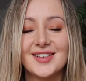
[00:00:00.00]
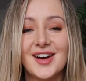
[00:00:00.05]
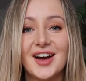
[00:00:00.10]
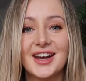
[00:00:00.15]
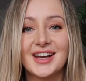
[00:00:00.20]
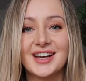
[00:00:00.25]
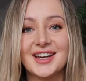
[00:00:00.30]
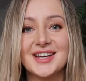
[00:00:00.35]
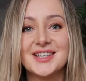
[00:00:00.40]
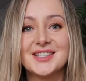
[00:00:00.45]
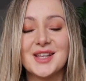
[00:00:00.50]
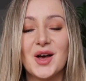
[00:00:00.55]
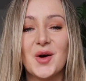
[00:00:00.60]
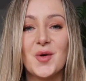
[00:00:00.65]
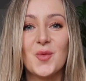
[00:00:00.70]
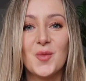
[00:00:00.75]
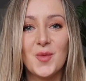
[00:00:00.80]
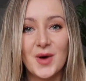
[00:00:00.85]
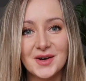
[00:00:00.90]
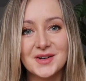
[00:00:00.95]
Hi guys,
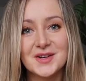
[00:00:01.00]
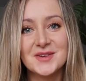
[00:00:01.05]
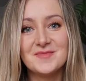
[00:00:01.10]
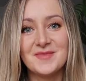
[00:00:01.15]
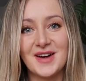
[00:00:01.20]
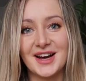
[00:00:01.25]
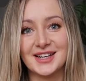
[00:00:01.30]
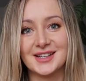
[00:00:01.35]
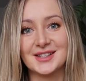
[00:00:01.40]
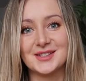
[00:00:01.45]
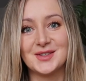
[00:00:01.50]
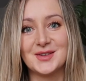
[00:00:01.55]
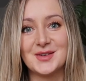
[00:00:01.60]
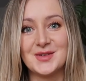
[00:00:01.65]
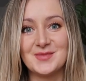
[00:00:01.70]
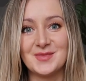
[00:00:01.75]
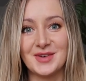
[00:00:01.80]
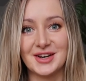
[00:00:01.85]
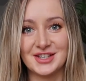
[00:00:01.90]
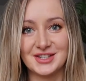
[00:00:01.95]
welcome back
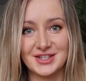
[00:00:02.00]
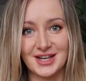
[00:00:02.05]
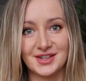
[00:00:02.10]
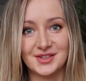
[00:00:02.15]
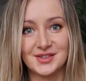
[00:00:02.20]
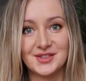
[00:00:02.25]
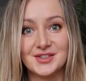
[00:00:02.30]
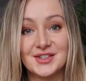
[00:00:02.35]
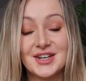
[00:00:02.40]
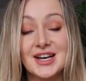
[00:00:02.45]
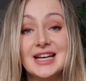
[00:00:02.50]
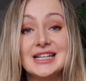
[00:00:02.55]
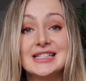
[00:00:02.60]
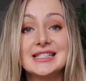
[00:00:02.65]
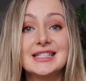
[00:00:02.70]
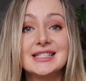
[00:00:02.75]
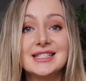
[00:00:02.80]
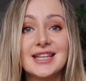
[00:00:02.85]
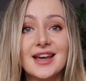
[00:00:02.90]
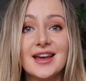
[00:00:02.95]
to my channel.
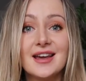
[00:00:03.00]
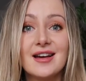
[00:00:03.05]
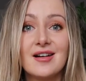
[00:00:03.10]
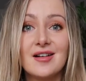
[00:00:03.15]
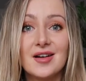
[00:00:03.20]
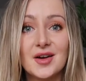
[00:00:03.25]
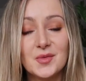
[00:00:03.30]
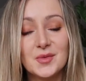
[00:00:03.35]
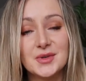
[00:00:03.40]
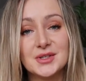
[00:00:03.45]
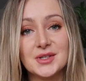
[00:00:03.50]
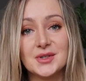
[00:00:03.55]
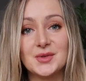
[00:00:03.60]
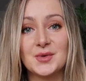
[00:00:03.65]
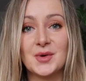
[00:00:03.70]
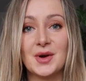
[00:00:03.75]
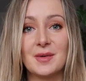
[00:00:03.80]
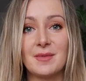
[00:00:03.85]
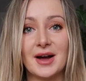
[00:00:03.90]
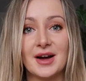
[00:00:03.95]
Today I want to
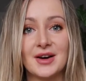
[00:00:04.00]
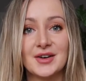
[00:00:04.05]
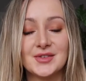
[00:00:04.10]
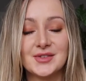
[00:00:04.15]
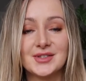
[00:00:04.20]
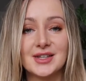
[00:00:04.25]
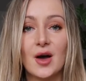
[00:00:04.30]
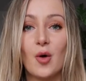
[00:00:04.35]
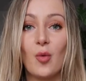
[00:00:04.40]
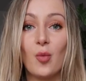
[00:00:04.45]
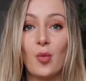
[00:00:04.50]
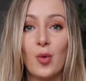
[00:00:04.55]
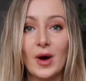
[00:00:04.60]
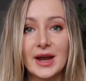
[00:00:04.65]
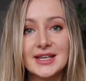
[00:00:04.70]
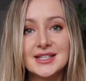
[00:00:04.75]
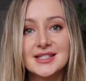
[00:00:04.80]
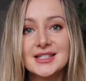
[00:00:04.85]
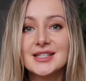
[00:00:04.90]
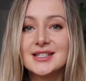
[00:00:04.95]
talk about
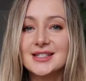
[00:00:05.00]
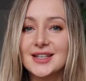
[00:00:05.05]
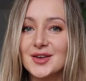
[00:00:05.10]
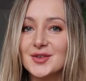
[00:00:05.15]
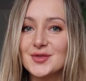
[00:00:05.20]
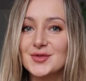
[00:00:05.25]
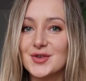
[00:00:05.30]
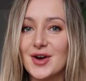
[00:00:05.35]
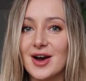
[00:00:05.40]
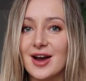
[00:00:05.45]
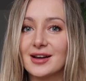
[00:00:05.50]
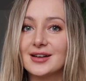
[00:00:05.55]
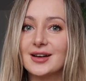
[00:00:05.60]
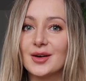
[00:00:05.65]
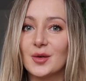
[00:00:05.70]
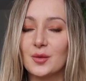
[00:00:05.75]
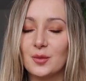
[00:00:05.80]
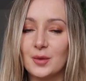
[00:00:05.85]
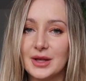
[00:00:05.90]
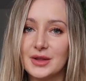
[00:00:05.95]
ways to stay on track
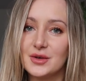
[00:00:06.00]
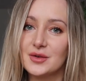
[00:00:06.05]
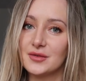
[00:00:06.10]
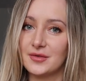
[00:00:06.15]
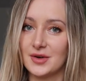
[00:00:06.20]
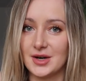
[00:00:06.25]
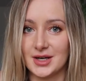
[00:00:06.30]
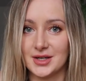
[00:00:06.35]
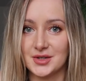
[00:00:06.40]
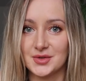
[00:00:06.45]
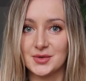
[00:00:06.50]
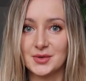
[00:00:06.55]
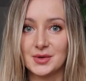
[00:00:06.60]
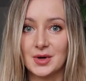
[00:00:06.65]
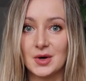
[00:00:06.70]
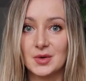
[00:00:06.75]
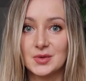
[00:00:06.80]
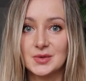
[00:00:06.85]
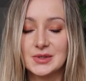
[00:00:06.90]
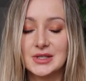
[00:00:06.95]
with your financial
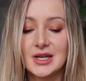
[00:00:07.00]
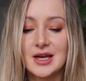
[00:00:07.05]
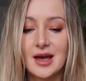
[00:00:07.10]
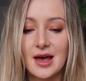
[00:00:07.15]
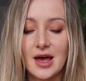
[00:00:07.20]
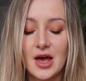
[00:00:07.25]
goals.